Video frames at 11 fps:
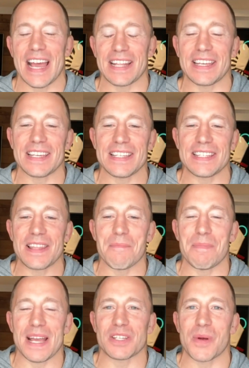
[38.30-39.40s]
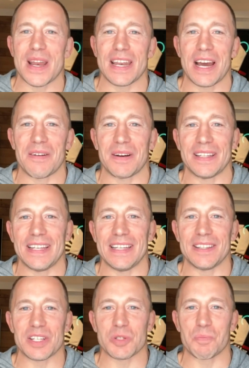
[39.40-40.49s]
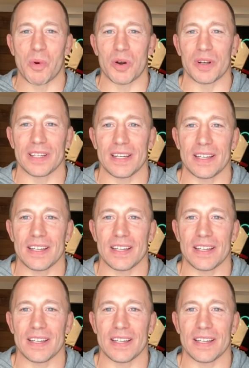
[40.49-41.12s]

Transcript: I think he's the best right now in the sport.